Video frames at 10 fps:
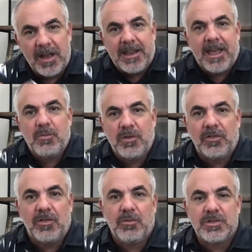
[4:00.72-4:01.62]
dad
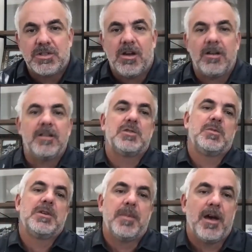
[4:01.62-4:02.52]
was talking to
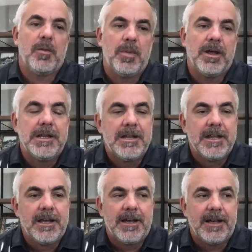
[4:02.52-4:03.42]
me about. But
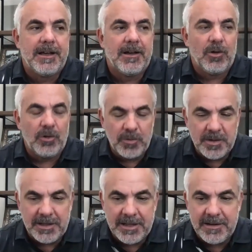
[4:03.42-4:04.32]

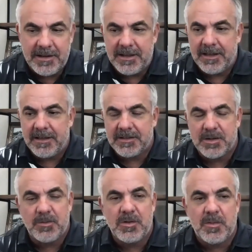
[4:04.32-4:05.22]
ultimately,
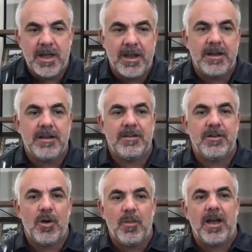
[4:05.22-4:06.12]
some of you may
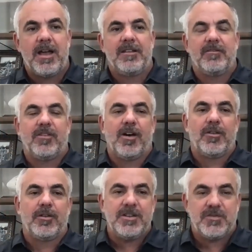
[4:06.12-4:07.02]
know my
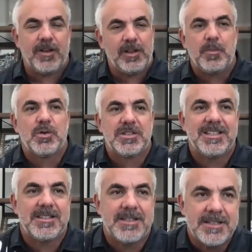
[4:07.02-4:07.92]
father. He's fairly
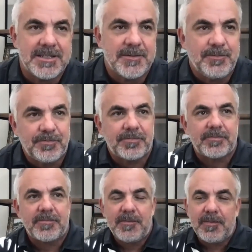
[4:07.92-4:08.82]
persistent,
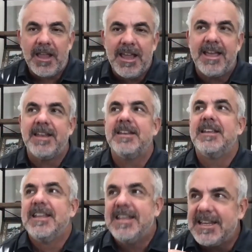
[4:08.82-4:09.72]
and
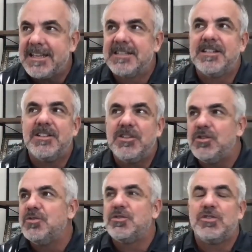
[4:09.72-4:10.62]
he
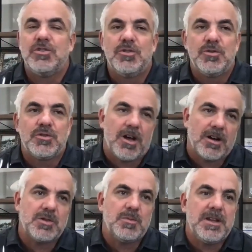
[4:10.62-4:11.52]
continued to
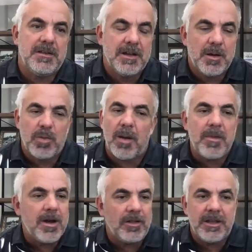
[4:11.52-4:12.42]
talk to me
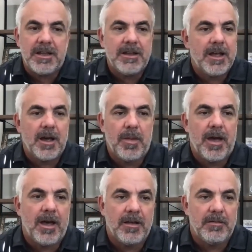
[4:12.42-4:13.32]
primarily
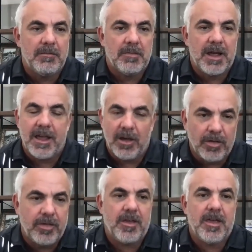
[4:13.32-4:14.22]
about my
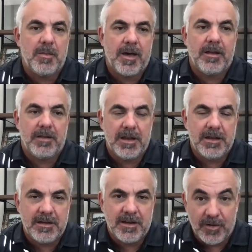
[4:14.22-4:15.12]
health and about it.
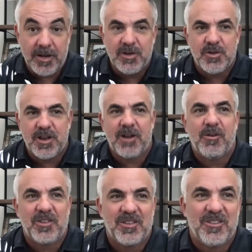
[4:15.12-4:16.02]
He knew that I
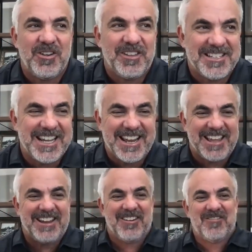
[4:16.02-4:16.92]
wasn't really
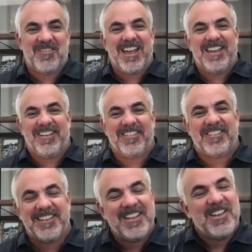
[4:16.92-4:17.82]
taking care of my health,
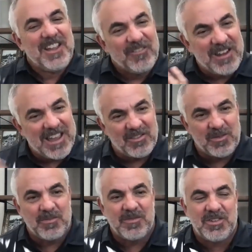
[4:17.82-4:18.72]
and we have
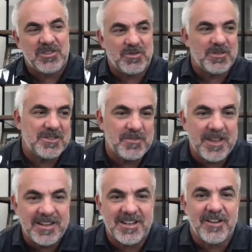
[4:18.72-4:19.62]
some
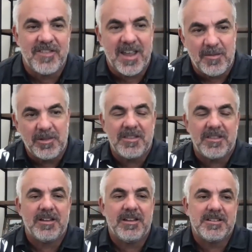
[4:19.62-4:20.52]
things in our family
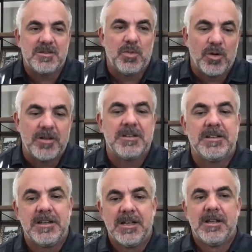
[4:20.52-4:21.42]
that it's important.
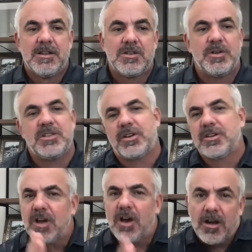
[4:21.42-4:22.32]
And so he
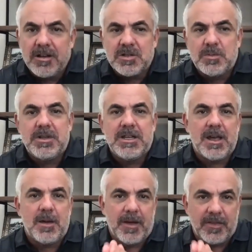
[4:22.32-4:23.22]
started talking to me
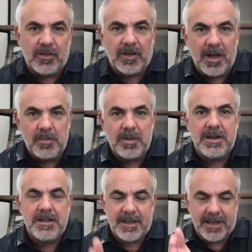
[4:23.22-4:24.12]
about this
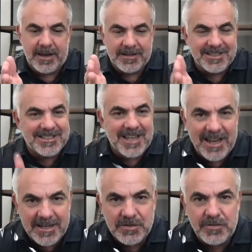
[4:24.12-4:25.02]
company that had a
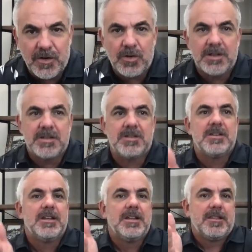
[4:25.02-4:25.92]
science
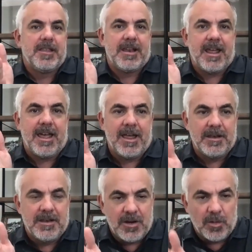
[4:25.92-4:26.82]
focus, that
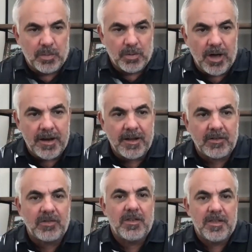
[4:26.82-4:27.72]
had
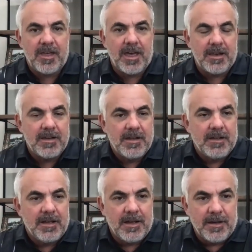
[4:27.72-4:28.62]
products that
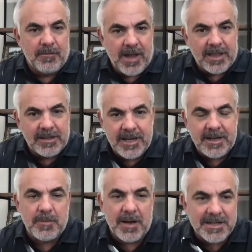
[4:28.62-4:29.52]

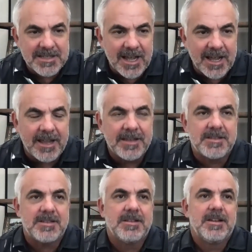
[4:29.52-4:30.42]
validated by
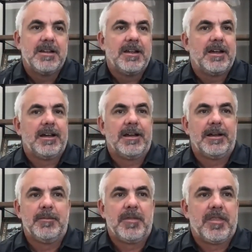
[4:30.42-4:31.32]
science,
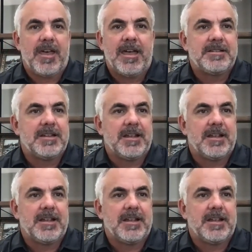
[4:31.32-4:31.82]
that